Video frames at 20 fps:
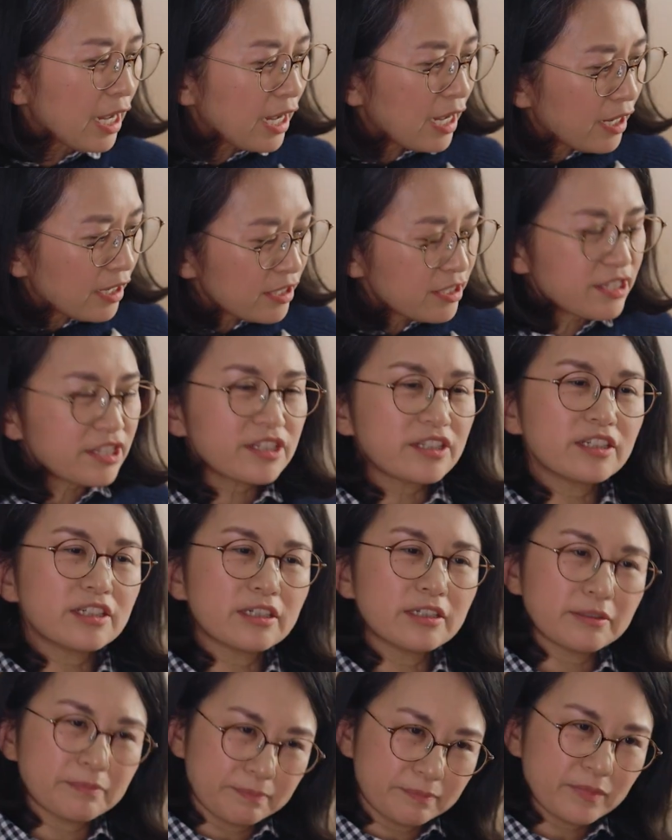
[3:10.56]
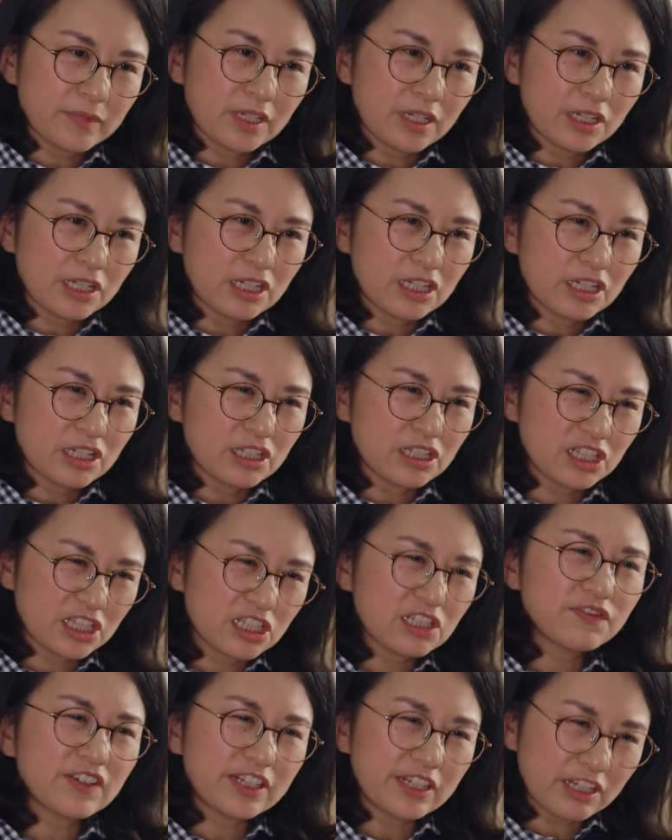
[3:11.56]
as a
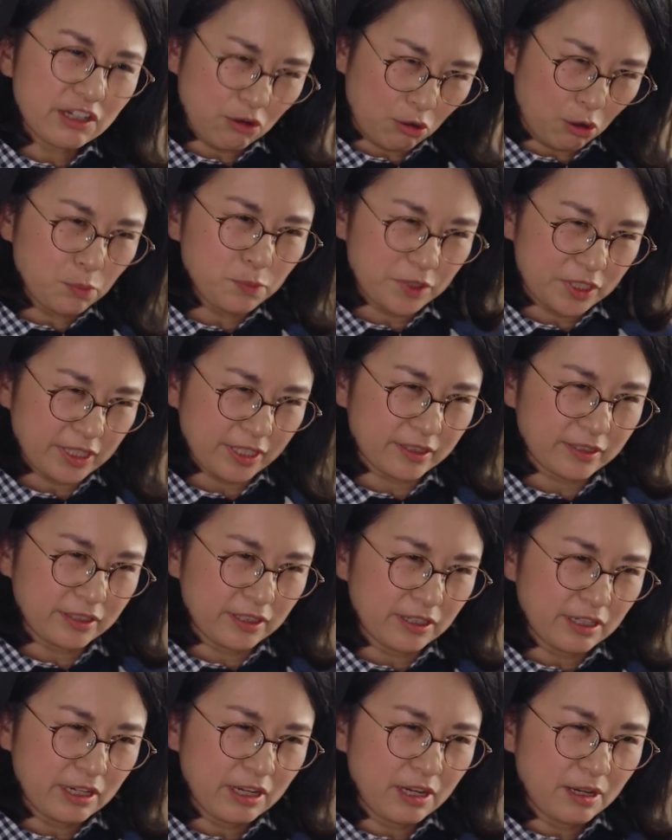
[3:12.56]
souvenir object,